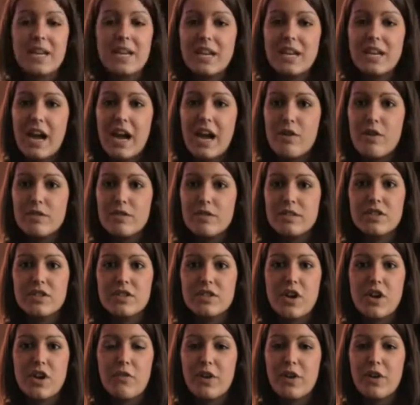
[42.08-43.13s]
made in-house.
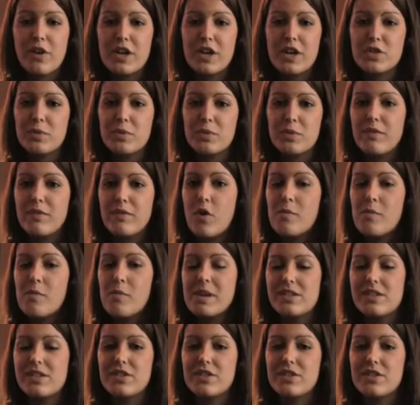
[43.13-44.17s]
It's all fresh. We have
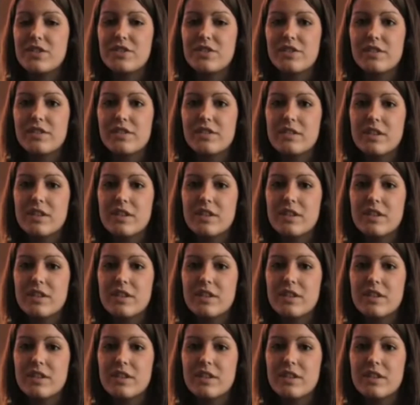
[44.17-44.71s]
homemade desserts,